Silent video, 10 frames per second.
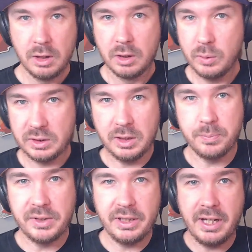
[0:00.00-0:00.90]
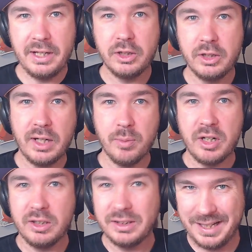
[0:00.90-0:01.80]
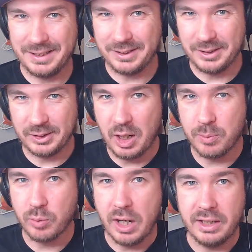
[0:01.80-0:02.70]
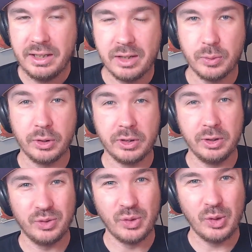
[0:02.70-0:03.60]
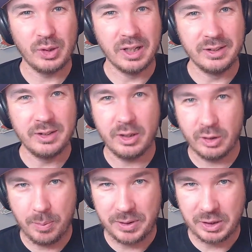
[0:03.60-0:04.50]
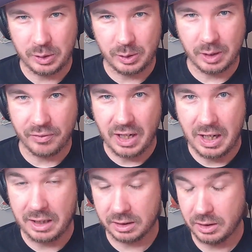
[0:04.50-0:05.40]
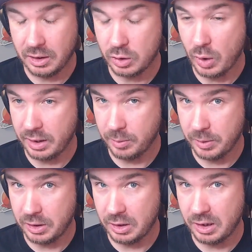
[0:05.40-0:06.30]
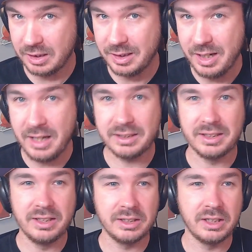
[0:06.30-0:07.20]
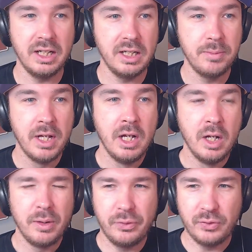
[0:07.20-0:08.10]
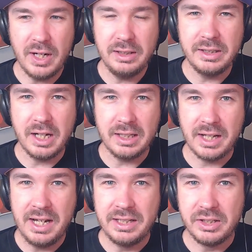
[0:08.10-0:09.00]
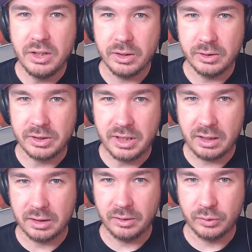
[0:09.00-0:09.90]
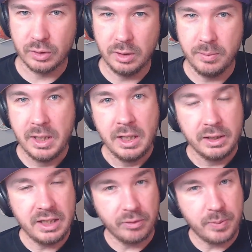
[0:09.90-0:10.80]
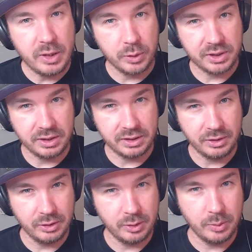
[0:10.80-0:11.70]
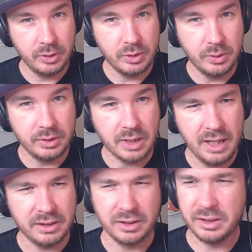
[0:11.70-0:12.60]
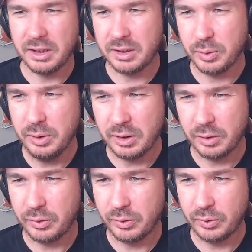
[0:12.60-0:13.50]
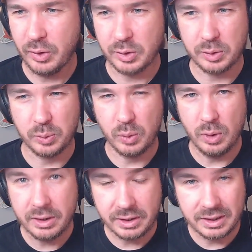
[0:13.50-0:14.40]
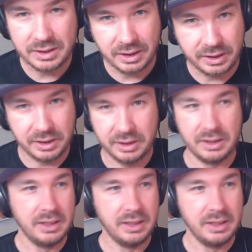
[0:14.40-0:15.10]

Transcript: What's up, dedicated Dragon Ball denizens? I'm Brian, and we're here for another episode of the Hawks Dragon Ball Nest. This time, we finally got another deck from the FB06 era. We're going to, actually, it's really our first one. It's like a